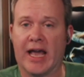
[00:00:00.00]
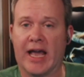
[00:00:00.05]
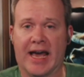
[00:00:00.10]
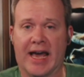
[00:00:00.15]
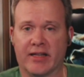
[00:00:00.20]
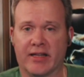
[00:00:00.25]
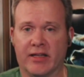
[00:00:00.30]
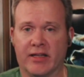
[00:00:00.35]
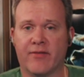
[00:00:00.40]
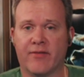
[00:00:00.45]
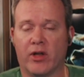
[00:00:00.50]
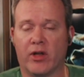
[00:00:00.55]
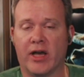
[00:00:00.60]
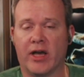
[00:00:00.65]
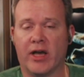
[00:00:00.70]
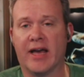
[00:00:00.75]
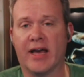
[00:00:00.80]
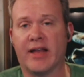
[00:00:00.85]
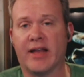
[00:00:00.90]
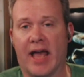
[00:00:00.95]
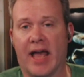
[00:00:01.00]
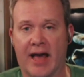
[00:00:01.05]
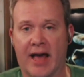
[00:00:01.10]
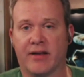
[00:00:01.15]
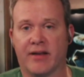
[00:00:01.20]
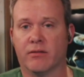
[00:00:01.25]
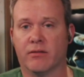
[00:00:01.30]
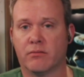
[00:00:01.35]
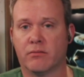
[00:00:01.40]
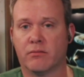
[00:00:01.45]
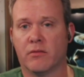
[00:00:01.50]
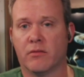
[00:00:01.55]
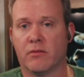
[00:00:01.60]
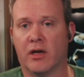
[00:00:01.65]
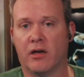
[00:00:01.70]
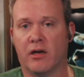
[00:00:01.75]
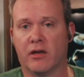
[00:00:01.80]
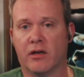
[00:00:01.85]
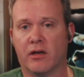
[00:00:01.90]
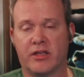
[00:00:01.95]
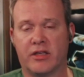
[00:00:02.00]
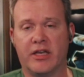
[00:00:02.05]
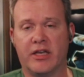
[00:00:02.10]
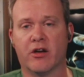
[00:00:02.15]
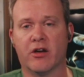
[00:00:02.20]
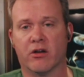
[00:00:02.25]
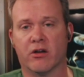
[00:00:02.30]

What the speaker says: level and at gear.